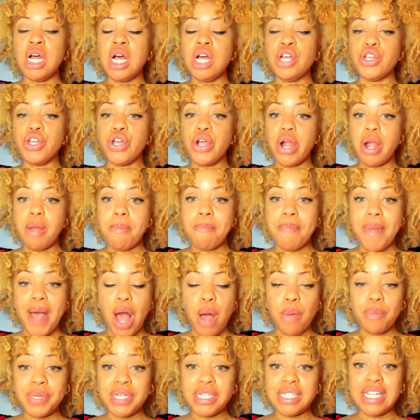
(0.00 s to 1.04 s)
Your
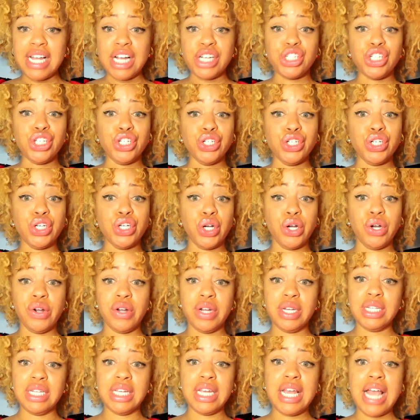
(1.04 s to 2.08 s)
About Me section
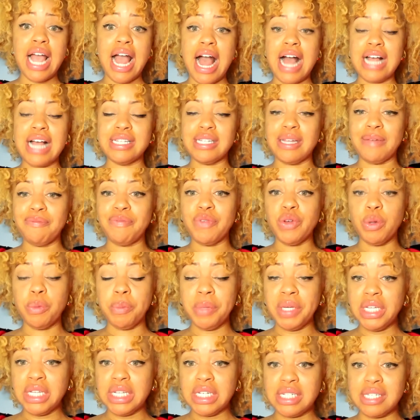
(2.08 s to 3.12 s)
currently, as I'm
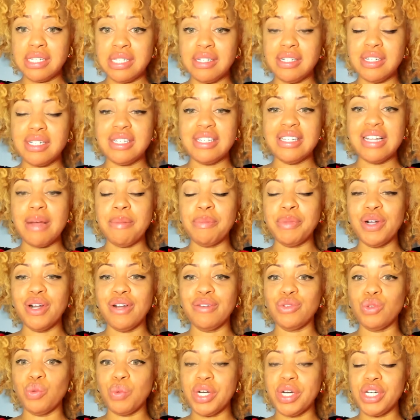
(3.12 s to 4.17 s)
filming this in December
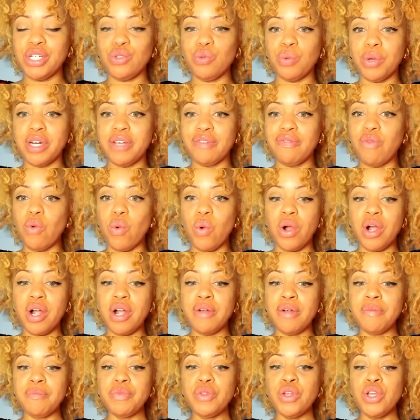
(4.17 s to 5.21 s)
of
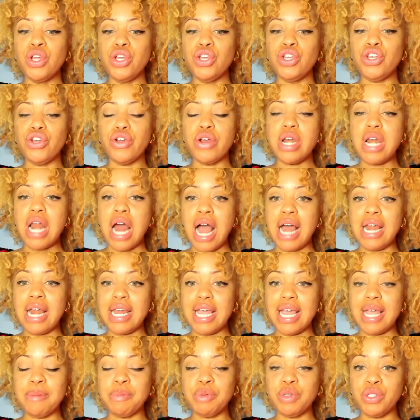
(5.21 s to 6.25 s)
2024, you're not
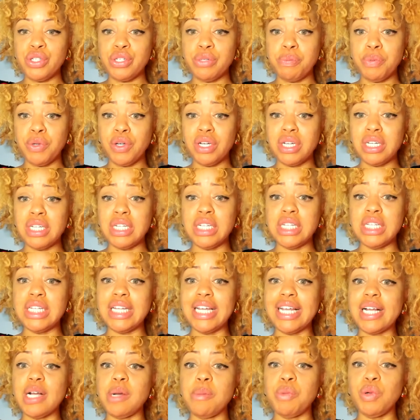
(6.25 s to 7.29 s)
able to put
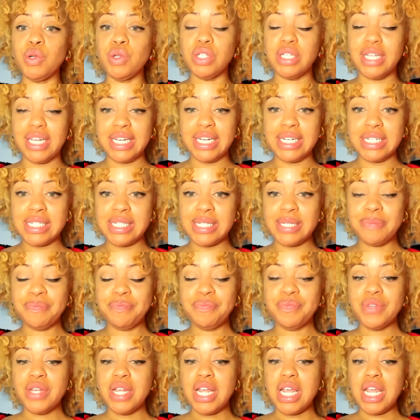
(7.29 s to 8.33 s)
clickable links
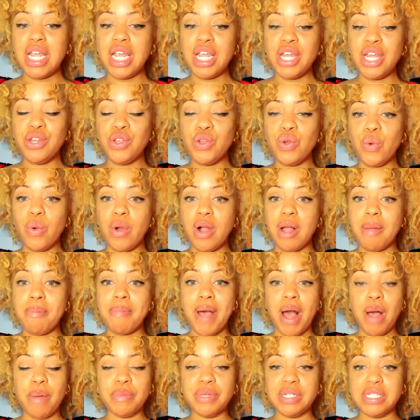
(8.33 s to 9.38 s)
in your
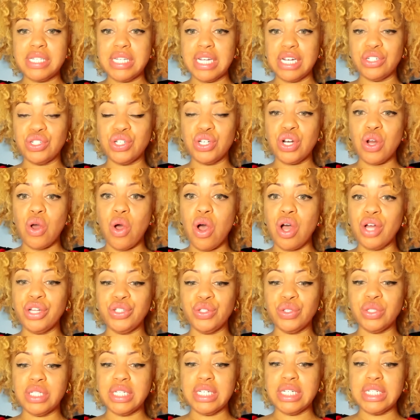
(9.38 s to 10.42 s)
About Me section on
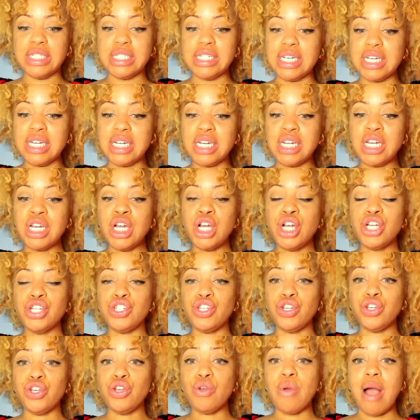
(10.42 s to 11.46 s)
your LinkedIn.
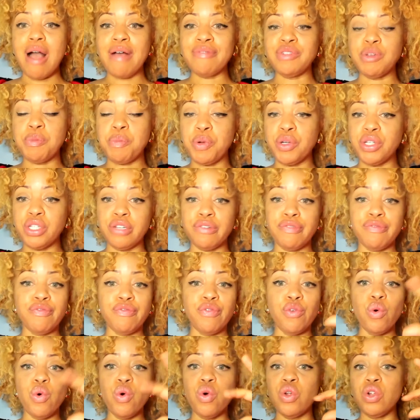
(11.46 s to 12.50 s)
So you have to put the
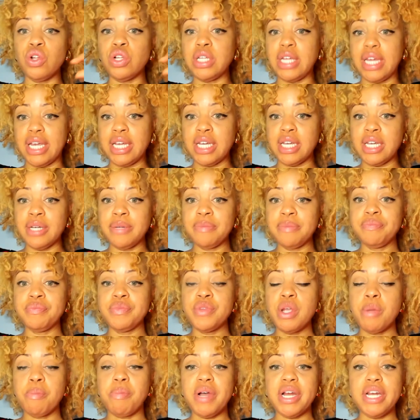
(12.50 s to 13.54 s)
full link.
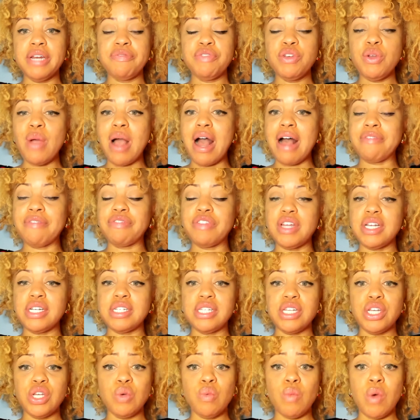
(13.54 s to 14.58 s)
But if you have things
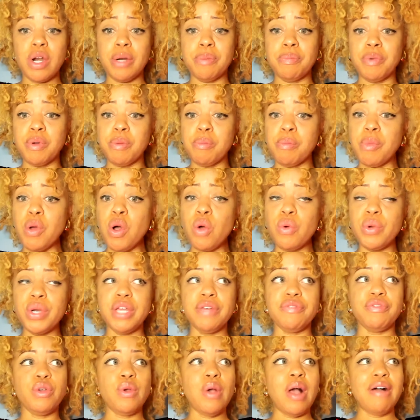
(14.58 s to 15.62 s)
that you want to promote,
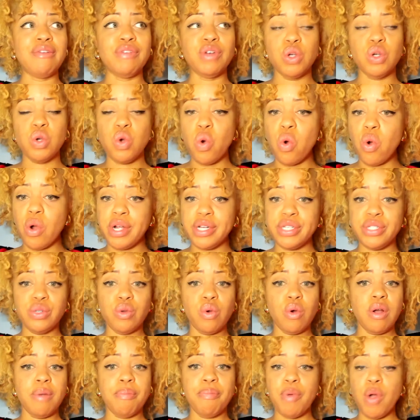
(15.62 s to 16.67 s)
if you have a course
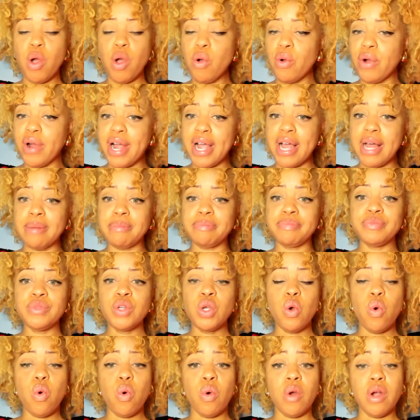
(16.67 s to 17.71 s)
or a program
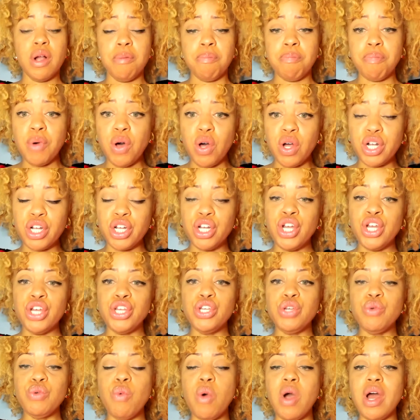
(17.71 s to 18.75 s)
or a book,
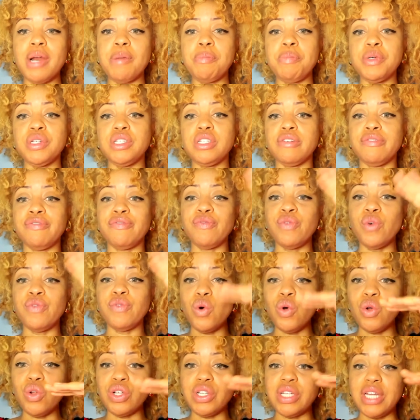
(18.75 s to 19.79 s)
you want to put the
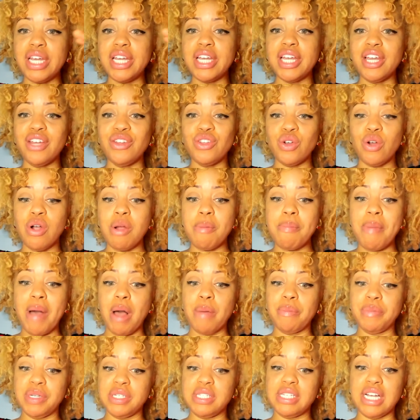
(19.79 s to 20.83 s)
full link in your
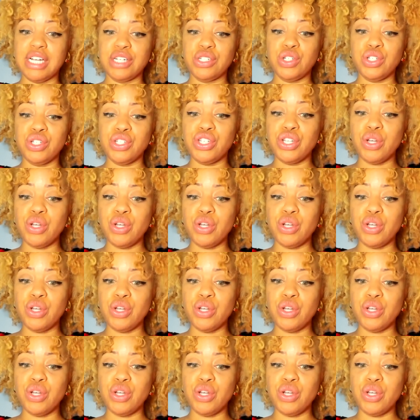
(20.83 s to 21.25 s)
About Me section.